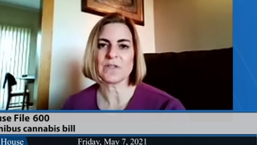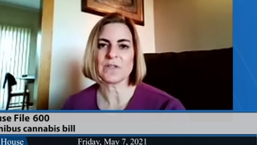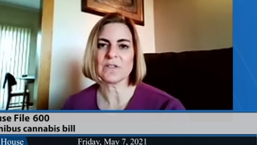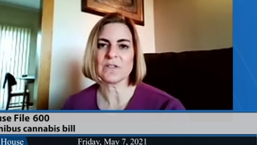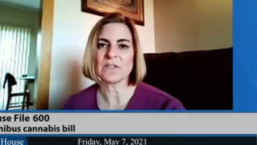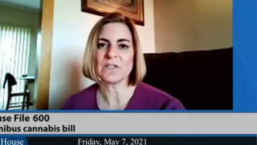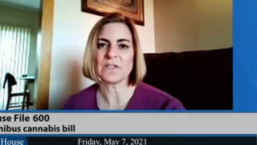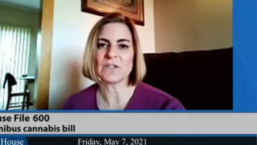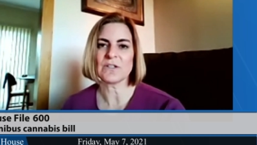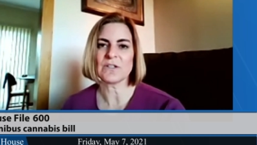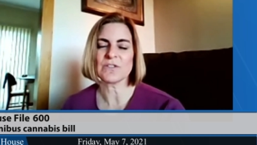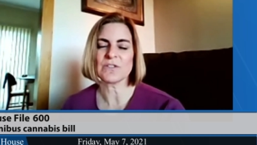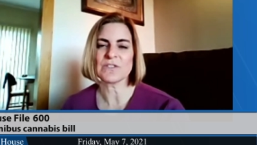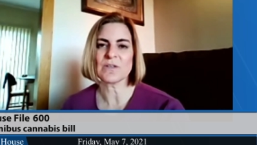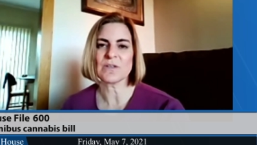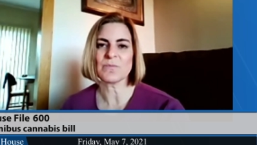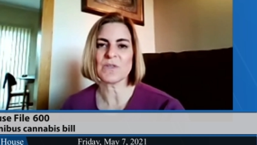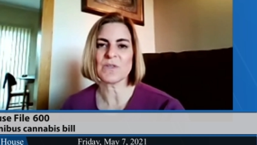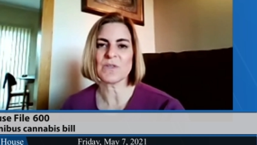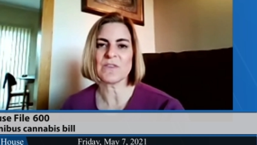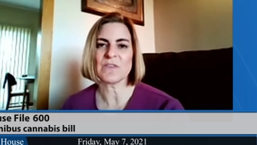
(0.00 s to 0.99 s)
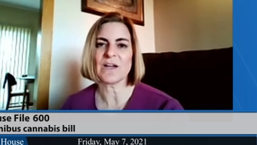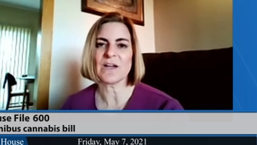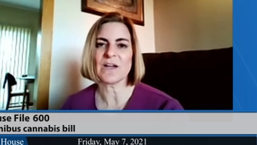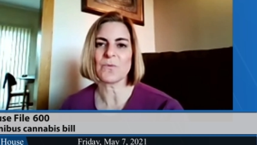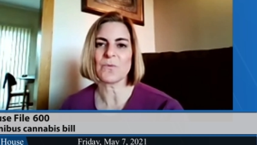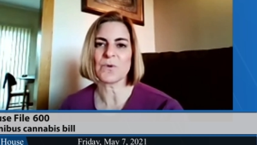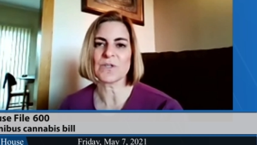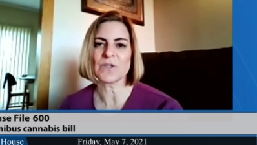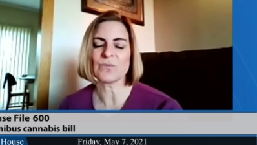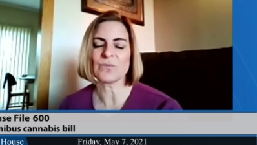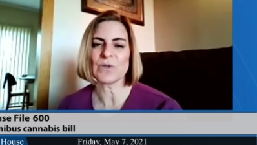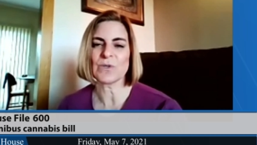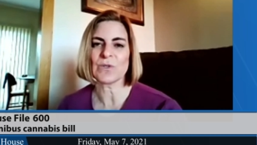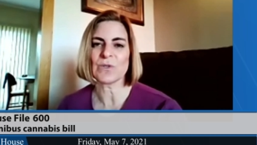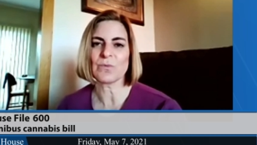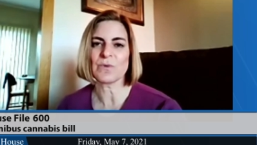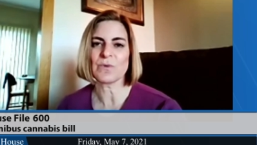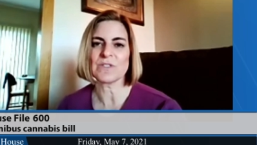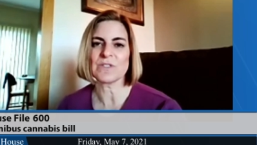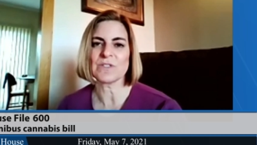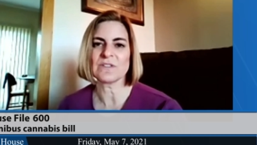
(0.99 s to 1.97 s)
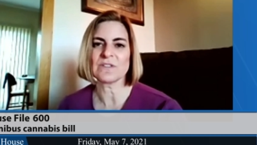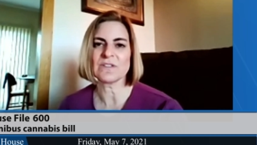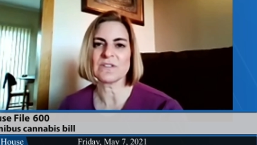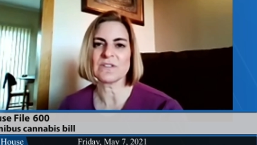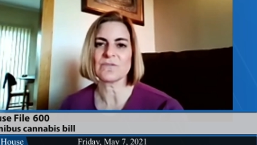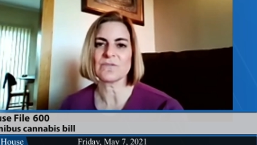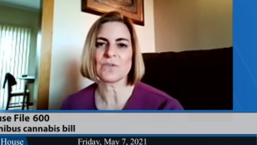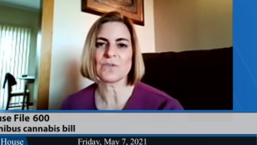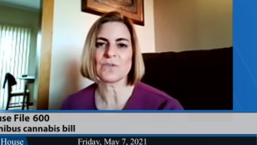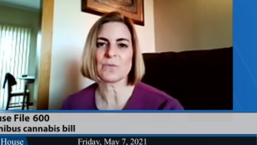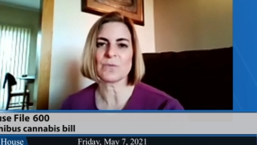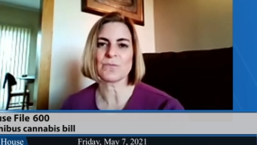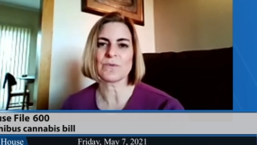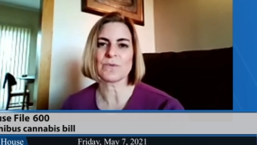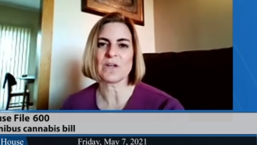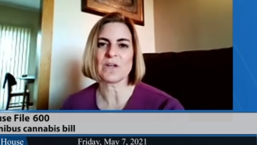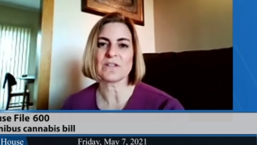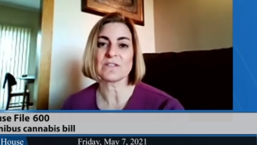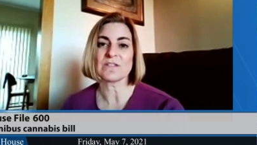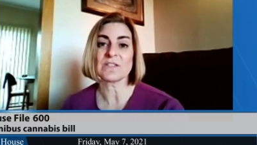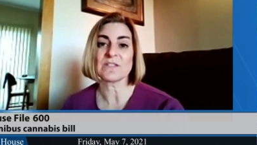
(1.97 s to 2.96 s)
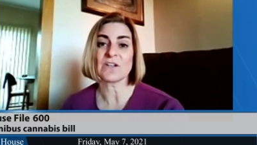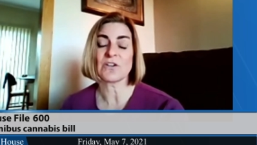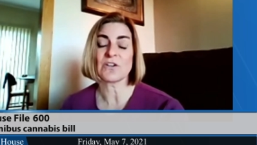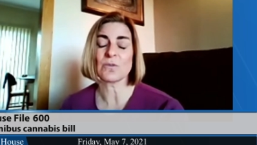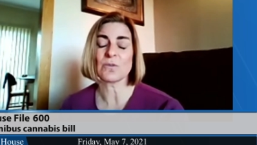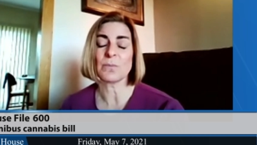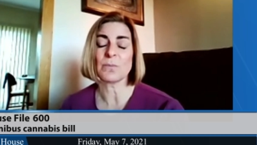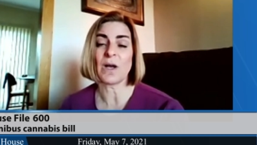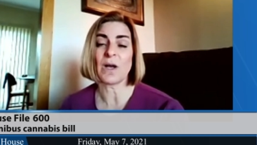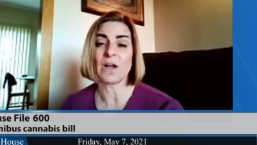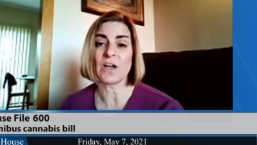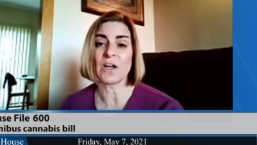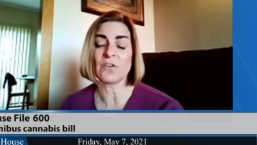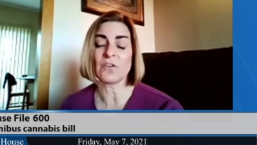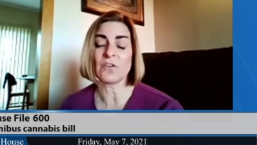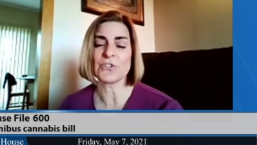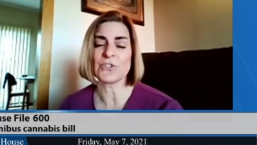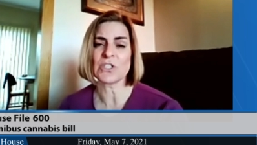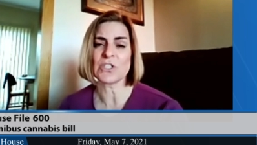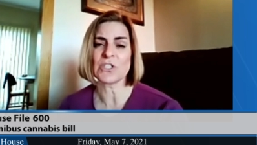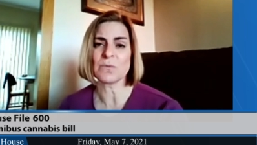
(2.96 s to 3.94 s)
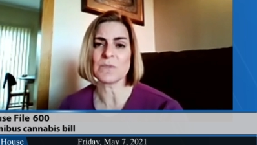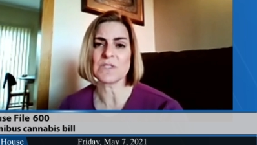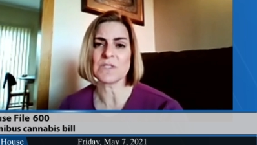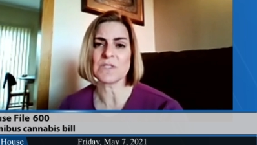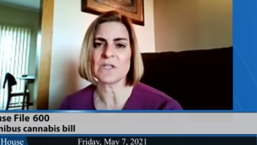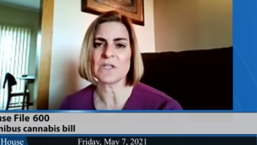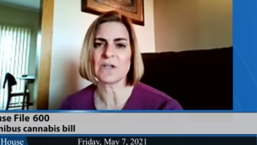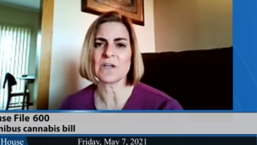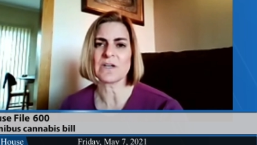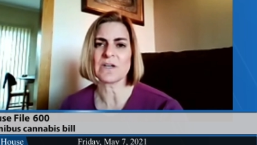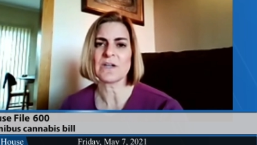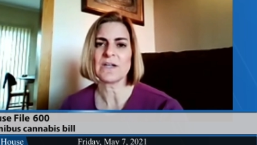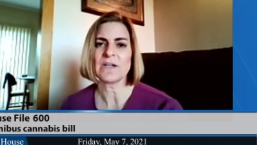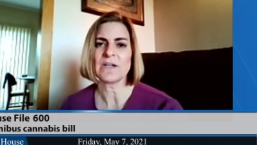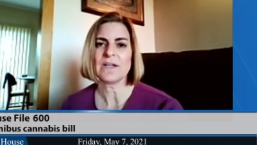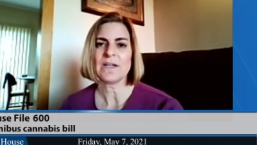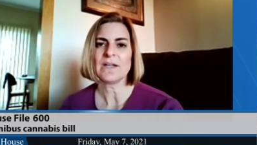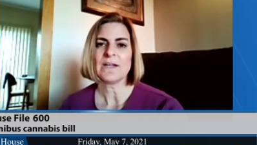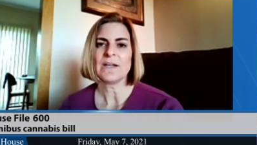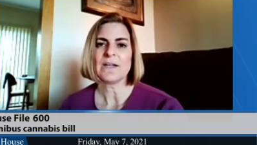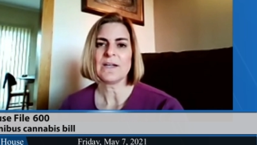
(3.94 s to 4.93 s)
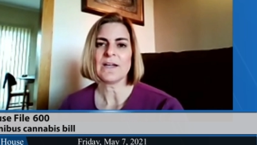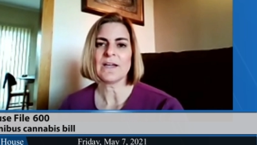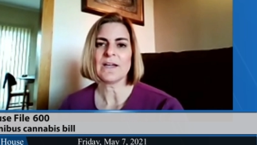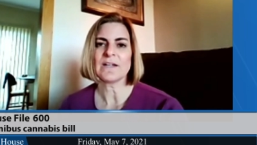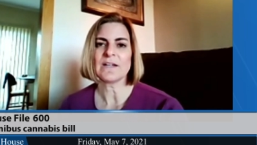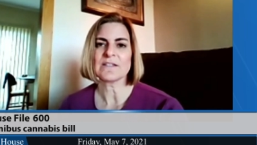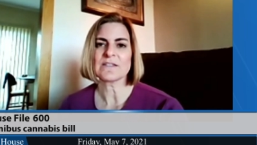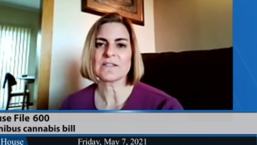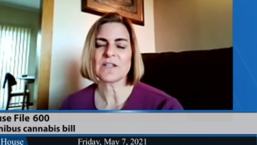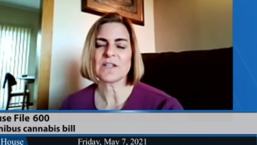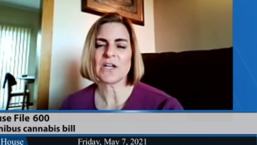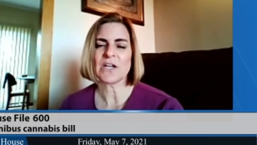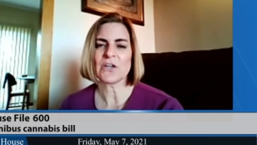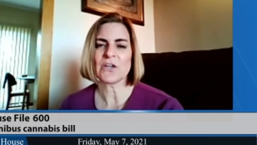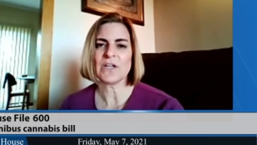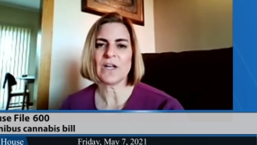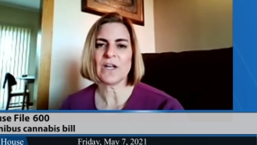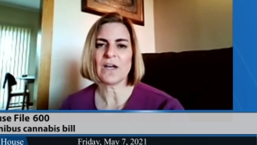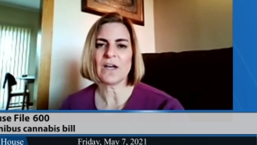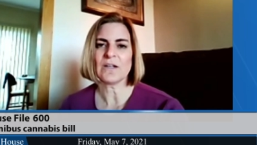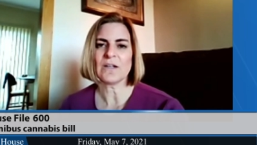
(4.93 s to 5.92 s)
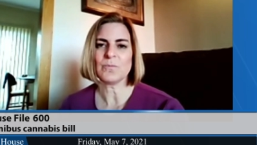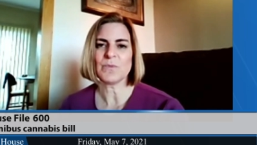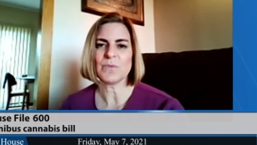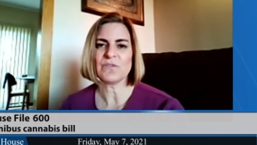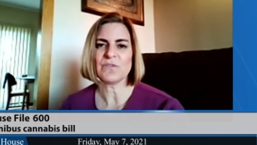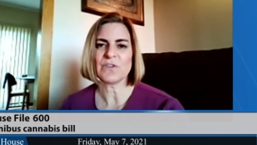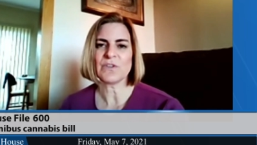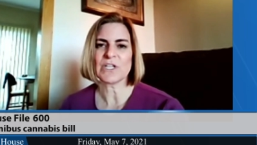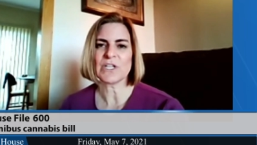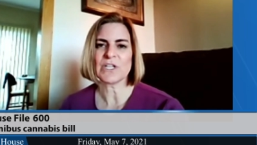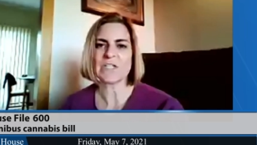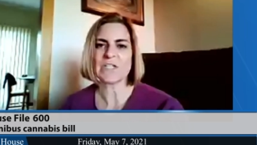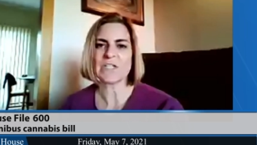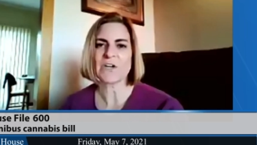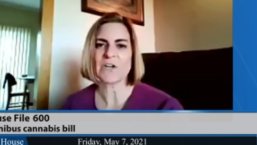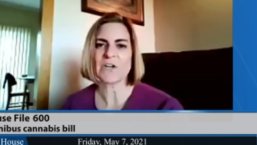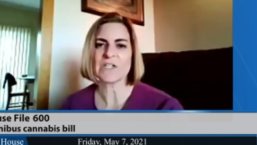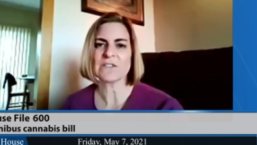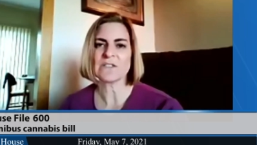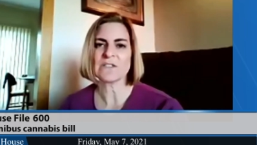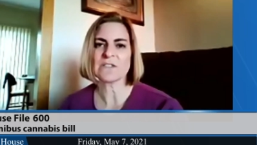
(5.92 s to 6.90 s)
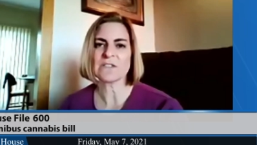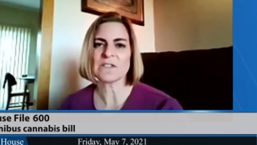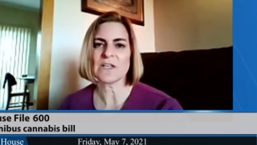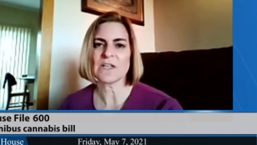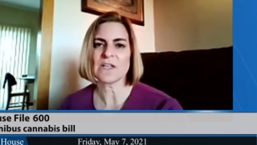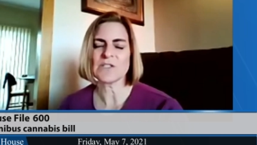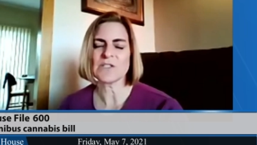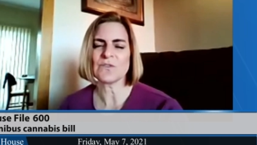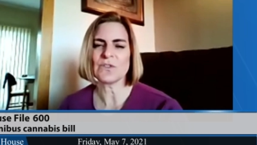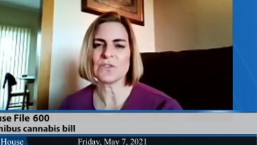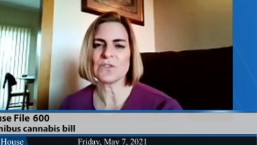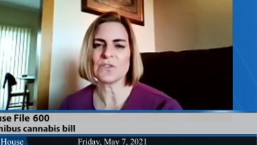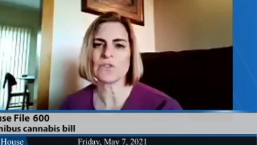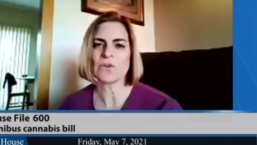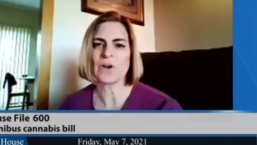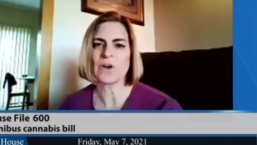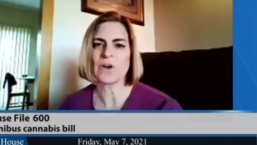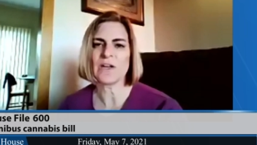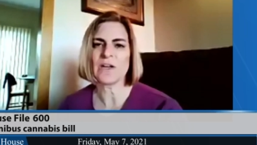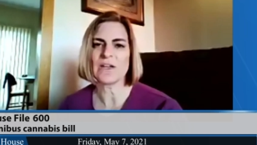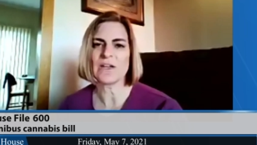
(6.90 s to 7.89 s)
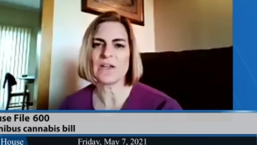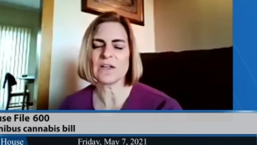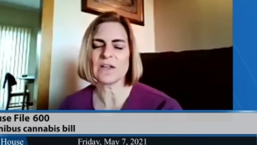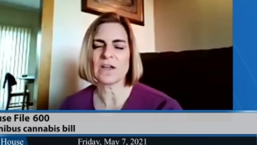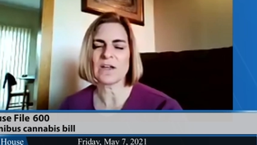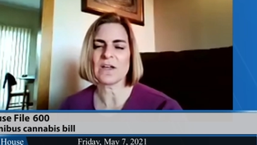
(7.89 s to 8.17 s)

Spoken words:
It, you know, it's something that I worked with Senator Bonoff when she was here, and it's carried on and been very, very successful. So I